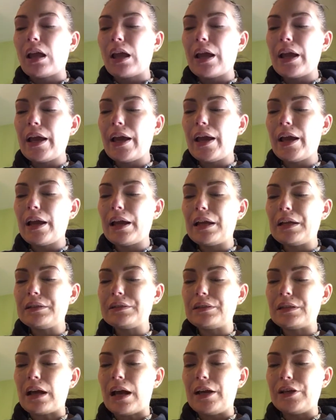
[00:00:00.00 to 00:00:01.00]

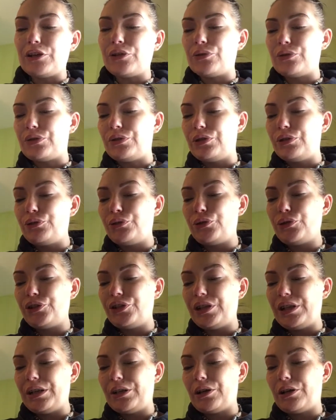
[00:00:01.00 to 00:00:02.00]
and I use
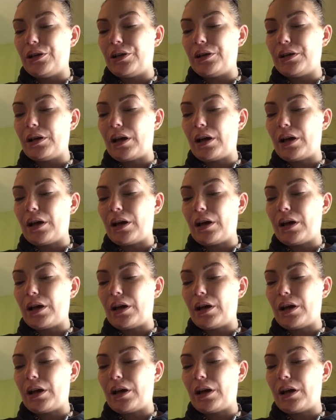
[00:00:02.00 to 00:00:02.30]
Neutrogena